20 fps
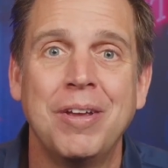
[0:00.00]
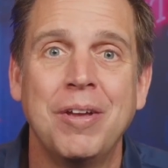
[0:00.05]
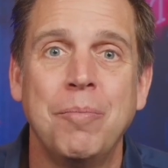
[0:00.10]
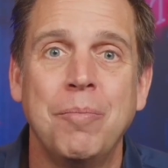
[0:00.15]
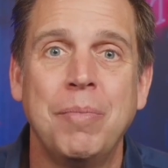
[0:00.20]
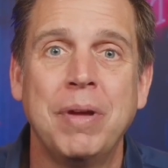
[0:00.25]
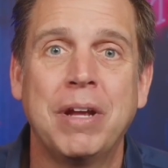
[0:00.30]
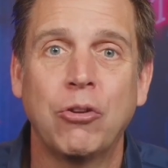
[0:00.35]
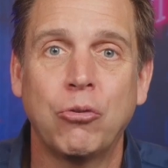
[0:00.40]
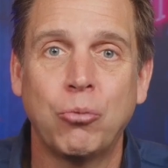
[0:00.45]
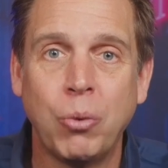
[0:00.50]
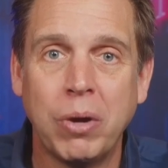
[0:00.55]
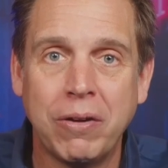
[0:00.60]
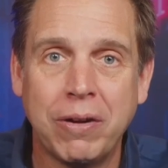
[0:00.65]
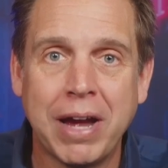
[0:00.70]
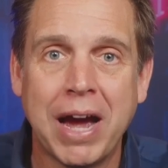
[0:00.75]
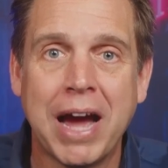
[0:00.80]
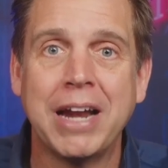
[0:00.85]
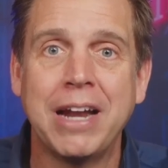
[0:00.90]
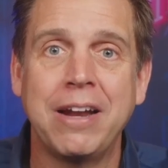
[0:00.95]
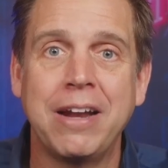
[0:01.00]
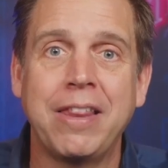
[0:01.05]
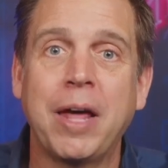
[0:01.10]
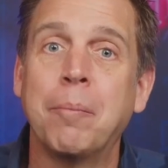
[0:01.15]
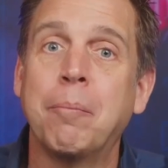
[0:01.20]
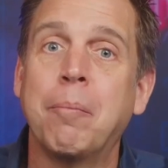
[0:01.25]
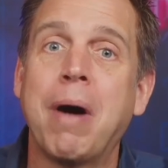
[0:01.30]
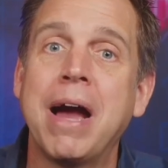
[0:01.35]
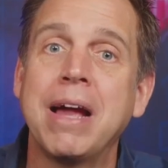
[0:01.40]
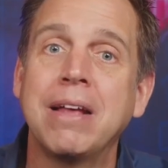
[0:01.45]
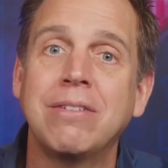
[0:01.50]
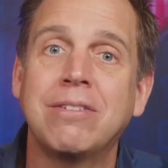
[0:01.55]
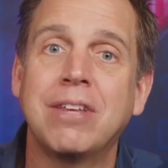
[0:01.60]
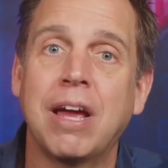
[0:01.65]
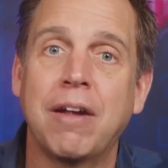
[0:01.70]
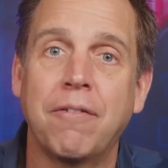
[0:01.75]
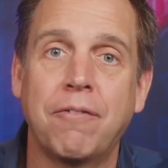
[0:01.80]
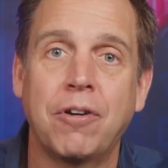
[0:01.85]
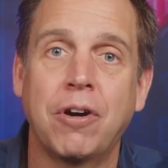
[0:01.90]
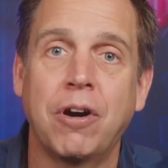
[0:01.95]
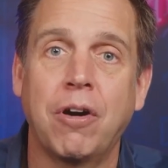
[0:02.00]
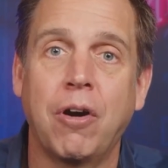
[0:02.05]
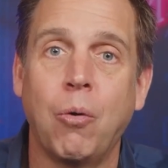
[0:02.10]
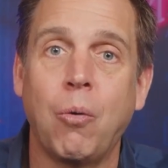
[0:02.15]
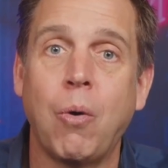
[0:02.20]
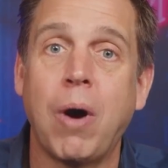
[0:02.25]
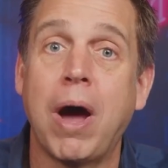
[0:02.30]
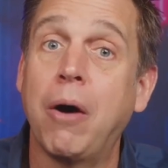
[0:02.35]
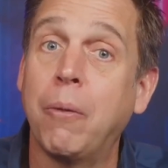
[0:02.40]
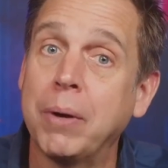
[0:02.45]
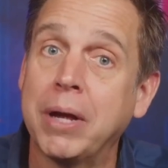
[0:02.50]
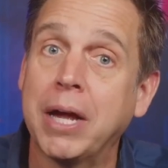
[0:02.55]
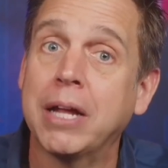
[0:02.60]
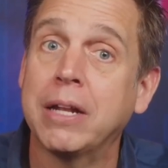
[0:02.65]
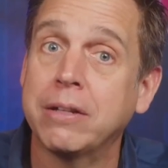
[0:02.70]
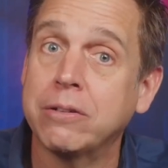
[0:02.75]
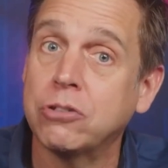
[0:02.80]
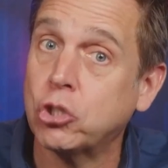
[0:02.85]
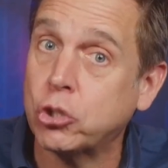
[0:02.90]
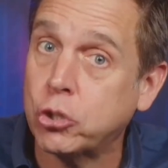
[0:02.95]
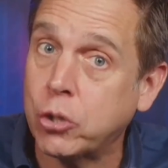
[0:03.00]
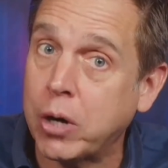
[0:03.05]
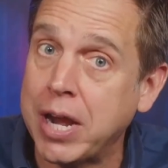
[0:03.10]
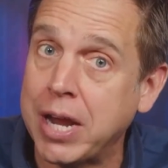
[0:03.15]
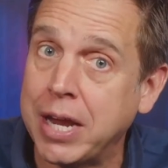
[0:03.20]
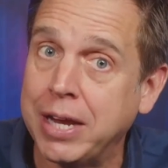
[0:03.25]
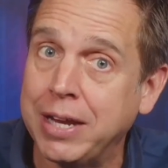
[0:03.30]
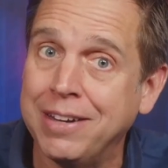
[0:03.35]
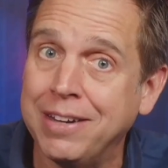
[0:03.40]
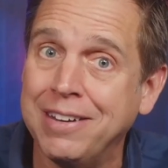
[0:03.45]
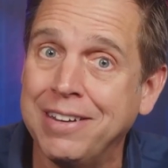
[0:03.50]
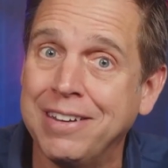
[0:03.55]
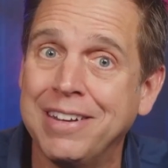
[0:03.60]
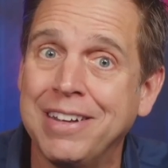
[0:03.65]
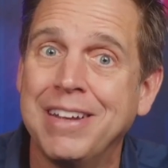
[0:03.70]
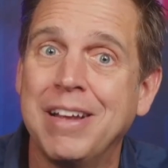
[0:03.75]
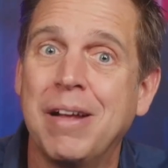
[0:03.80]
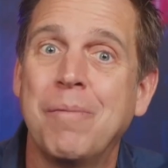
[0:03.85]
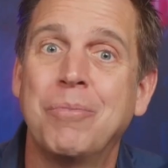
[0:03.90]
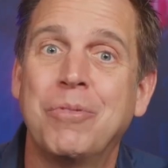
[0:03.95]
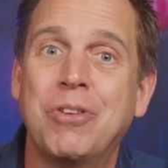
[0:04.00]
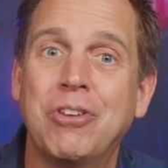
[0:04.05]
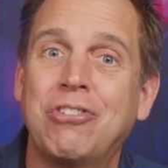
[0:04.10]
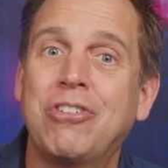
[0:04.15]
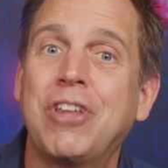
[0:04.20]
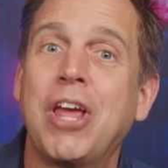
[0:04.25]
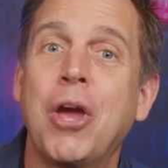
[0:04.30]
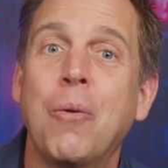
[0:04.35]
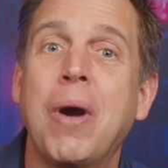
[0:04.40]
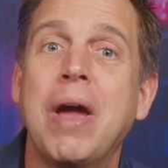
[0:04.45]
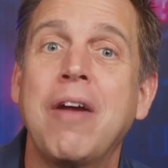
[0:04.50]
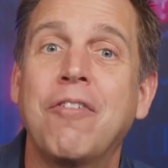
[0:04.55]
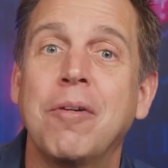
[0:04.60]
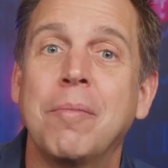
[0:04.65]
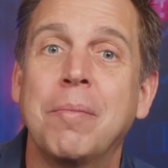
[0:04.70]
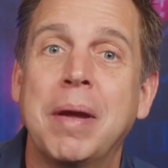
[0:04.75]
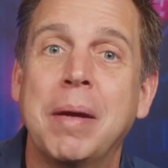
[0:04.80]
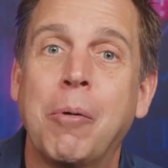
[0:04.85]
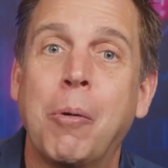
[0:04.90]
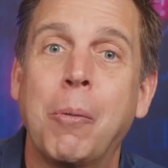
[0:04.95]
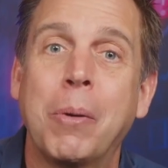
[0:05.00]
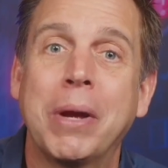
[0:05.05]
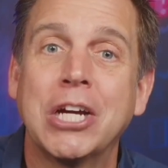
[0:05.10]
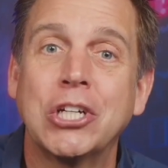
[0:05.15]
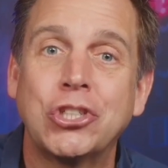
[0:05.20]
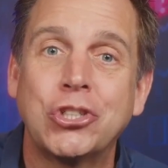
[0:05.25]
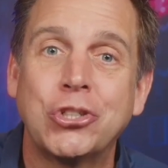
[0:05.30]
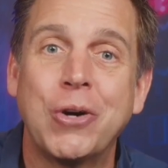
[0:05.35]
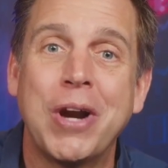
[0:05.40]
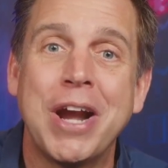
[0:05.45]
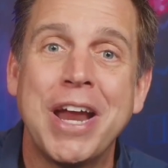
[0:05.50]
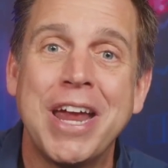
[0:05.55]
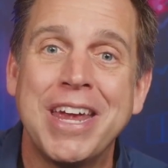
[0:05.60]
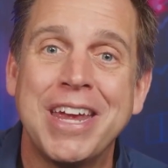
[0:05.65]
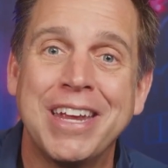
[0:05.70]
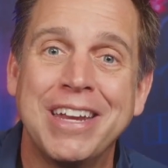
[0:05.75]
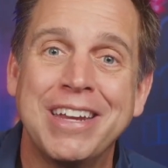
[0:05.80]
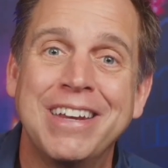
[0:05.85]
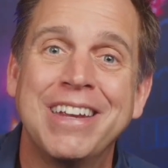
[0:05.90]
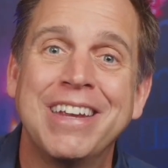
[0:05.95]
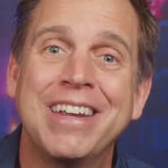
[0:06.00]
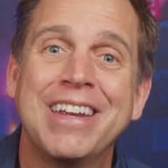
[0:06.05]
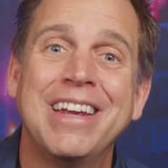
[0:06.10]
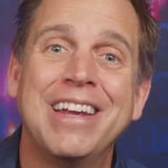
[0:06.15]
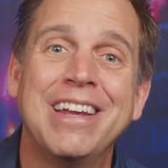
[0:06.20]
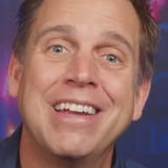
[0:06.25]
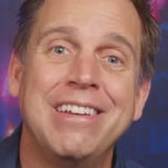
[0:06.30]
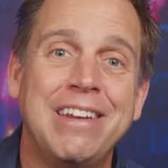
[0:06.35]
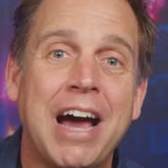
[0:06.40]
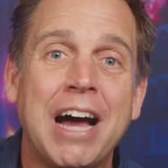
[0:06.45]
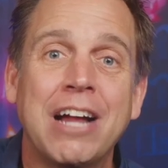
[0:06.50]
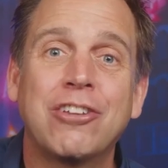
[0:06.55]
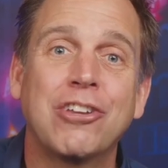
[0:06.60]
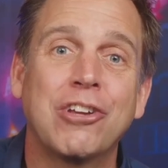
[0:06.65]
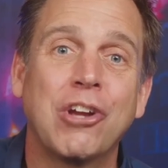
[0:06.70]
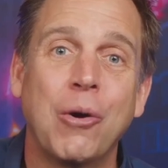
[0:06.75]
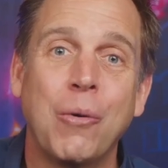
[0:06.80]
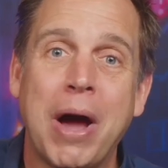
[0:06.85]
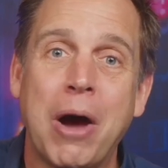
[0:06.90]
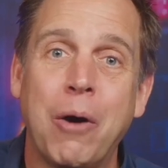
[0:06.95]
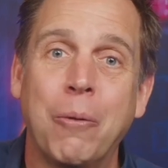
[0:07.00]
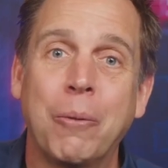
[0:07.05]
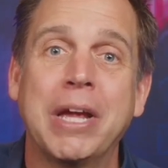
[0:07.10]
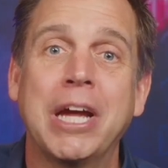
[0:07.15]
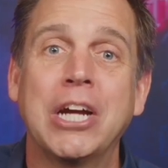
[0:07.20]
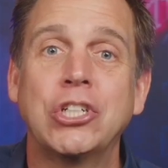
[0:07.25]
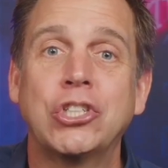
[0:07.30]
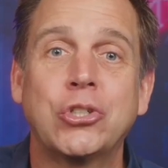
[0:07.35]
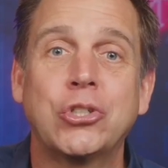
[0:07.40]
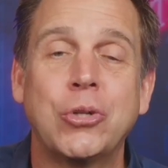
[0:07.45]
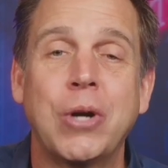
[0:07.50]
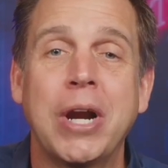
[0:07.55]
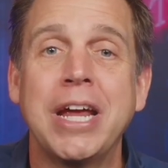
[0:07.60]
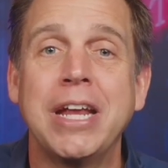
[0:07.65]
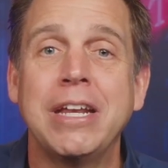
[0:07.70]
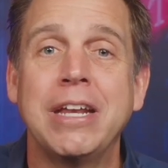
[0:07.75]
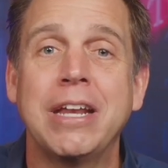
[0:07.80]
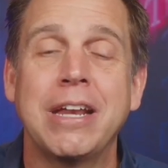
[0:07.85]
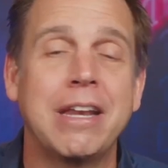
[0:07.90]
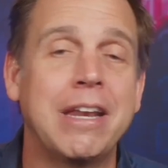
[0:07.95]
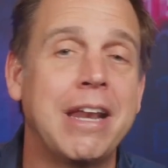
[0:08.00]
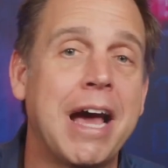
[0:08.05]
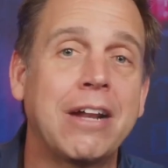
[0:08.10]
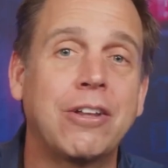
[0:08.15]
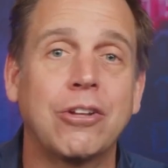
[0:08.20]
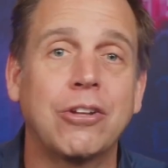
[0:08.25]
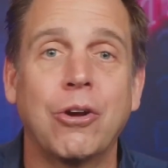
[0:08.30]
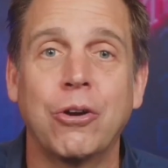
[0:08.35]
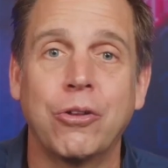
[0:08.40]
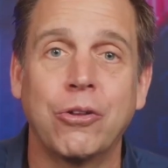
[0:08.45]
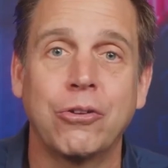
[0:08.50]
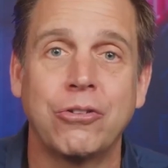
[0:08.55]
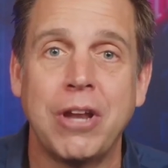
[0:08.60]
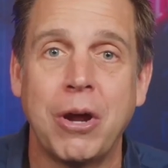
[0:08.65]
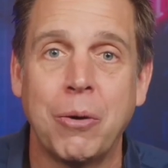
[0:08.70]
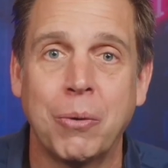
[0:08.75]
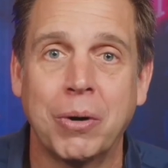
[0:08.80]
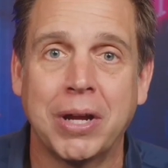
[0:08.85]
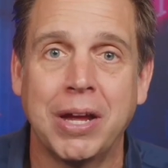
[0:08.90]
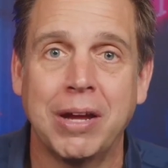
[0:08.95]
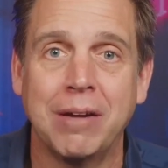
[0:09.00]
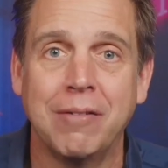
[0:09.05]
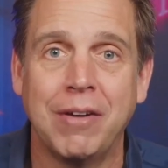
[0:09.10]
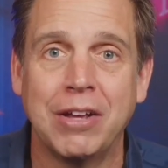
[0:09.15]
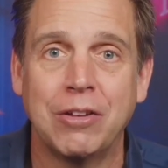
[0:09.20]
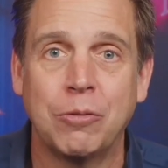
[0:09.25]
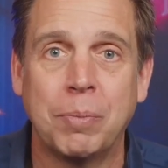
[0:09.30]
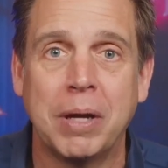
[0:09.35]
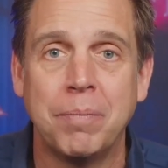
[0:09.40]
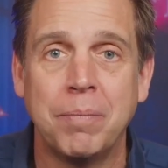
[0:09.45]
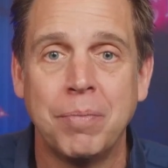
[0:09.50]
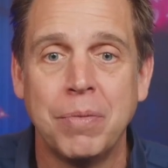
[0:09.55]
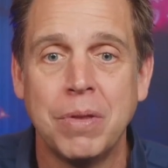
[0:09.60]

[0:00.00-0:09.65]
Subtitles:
because we got into that mindset for a while. We got trained to stay away from people. We got trained not to go out. We got trained not to go to those networking events. But